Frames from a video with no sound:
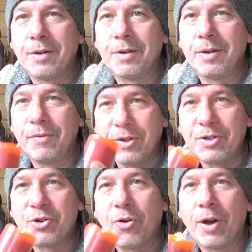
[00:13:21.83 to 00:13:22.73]
And if you
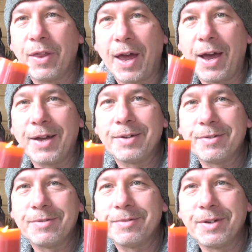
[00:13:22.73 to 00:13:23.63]
try that,
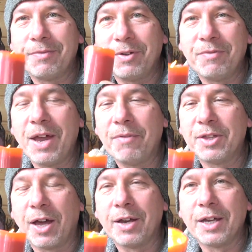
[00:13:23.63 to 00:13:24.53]
if you've never
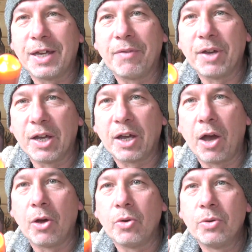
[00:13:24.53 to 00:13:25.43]
done it, give it a
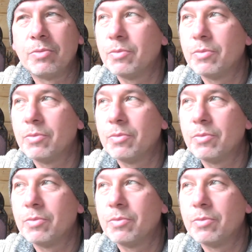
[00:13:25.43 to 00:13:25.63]
go.